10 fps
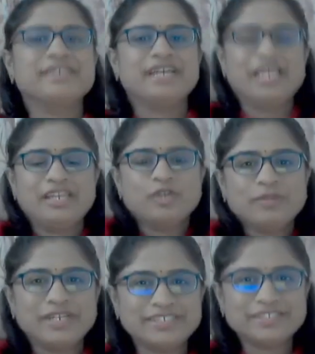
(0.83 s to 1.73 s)
Hello
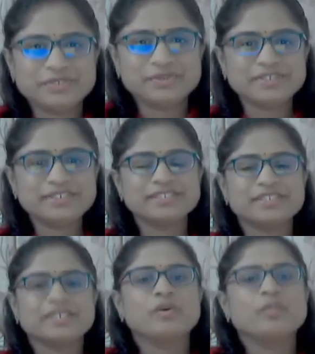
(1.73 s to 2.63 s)
my dear
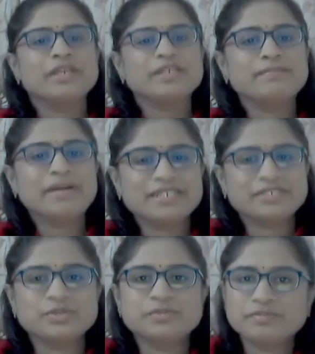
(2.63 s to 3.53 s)
students, welcome
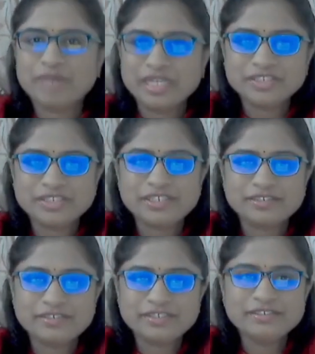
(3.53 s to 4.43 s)
back to biology
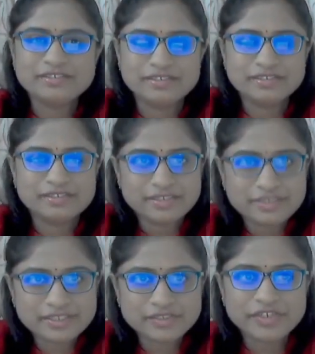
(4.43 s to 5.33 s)
learning.
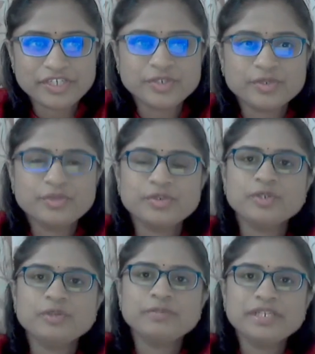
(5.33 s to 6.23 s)
In this video
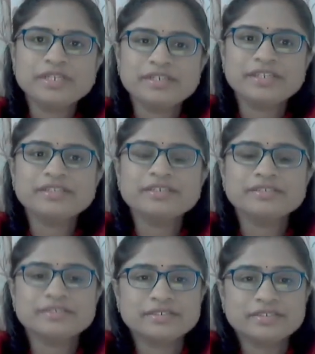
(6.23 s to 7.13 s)
you will be learning
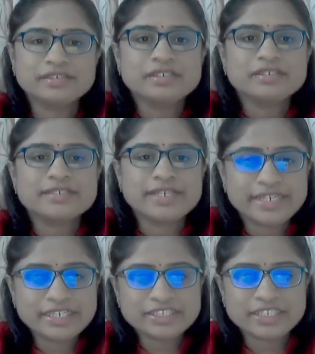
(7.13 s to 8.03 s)
the
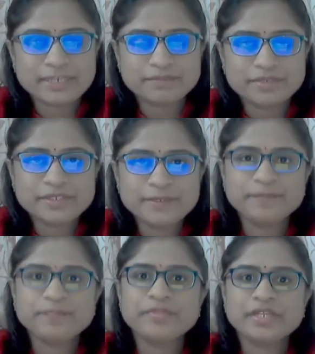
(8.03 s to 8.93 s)
second chapter,
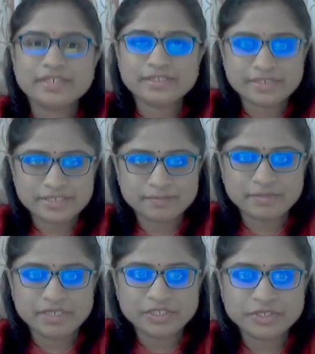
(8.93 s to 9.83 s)
that is
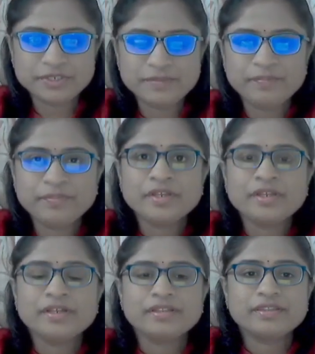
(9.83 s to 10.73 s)
respiration.
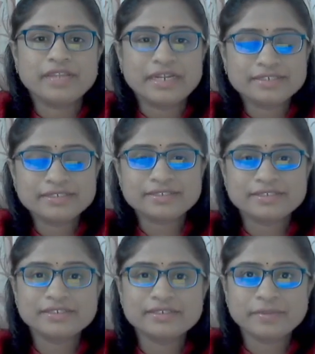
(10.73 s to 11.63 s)
That is
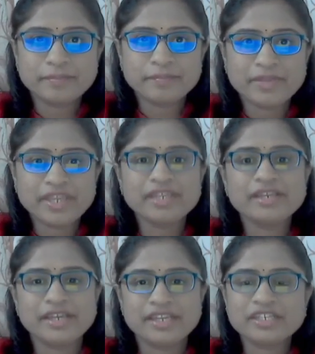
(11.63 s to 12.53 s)
the
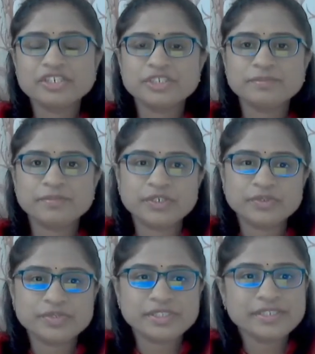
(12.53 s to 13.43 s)
main energy
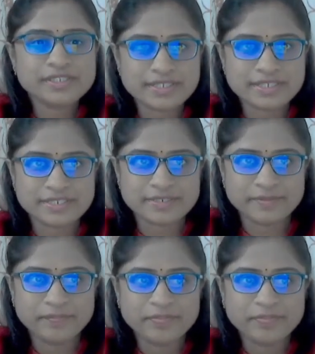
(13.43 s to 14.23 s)
producing system.